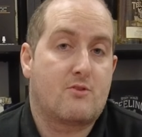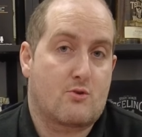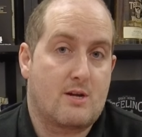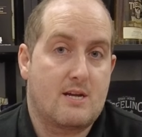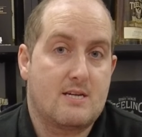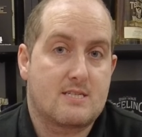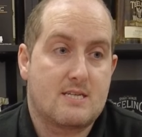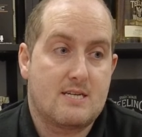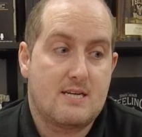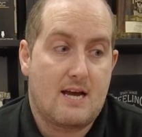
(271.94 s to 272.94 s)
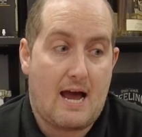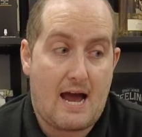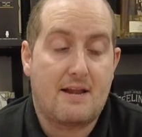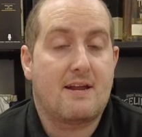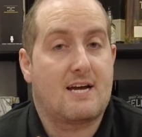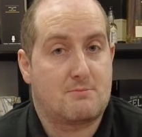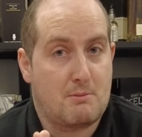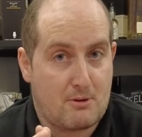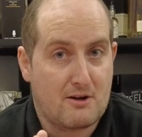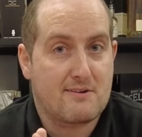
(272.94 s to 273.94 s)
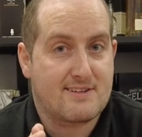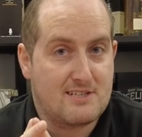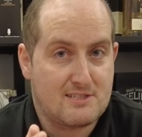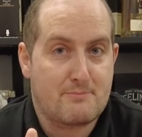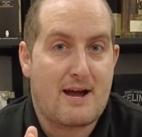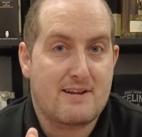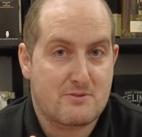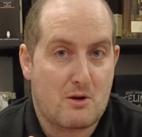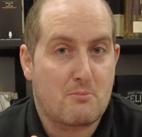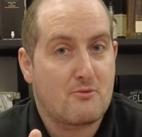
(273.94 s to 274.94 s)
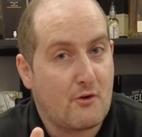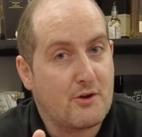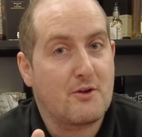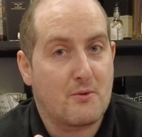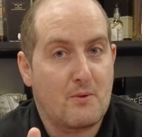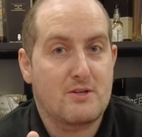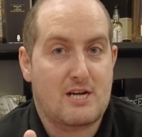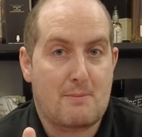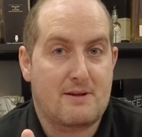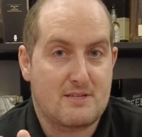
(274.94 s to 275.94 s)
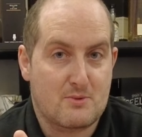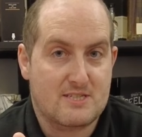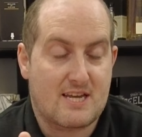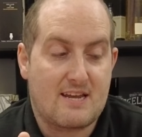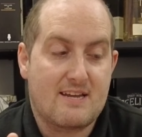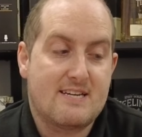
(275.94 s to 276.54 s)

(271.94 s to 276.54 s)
of three years, and it has to be bottled in Japan as well before you can call it Japanese whiskey.